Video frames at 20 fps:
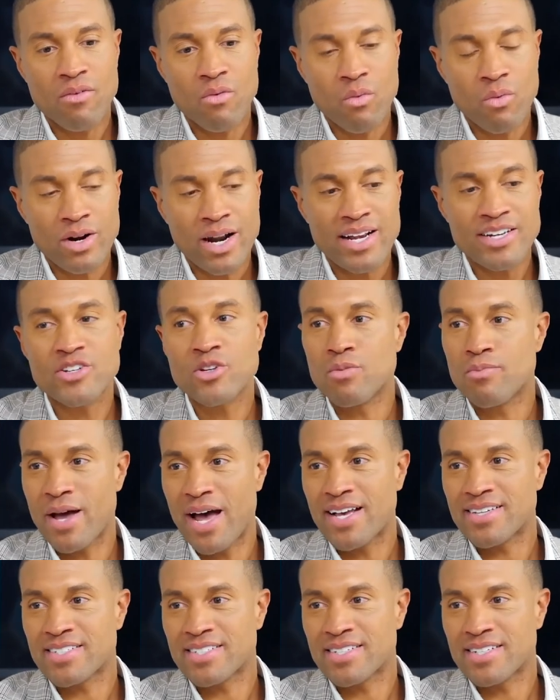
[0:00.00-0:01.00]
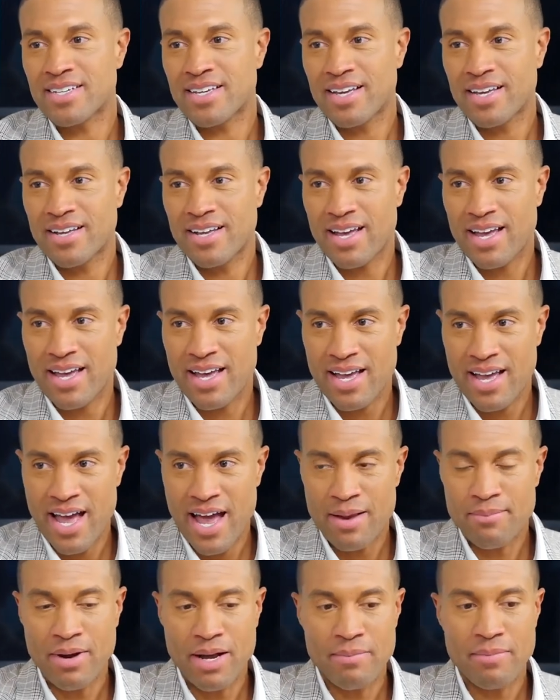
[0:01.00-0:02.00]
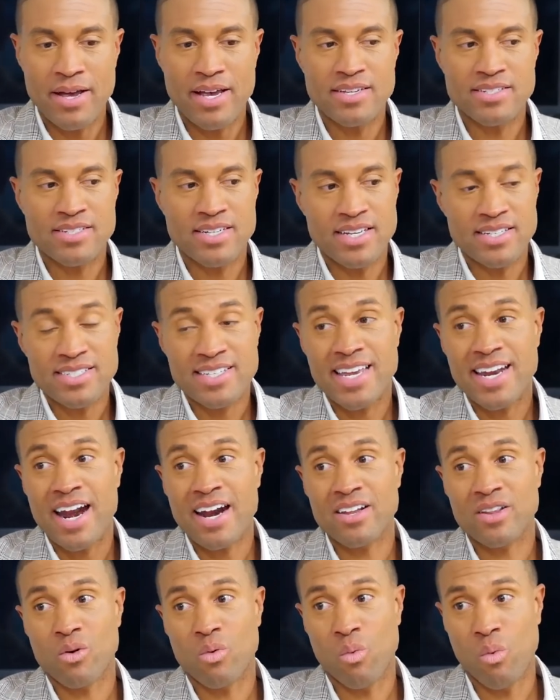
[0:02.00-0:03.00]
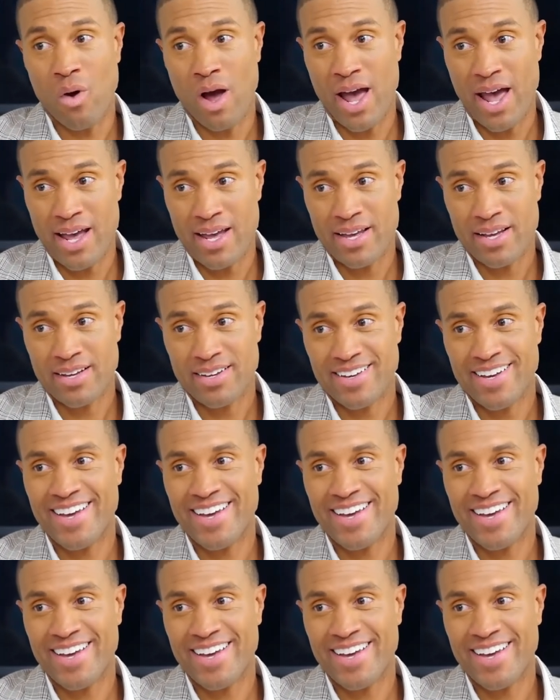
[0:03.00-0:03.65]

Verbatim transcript: what I do best at my best is get out of the way.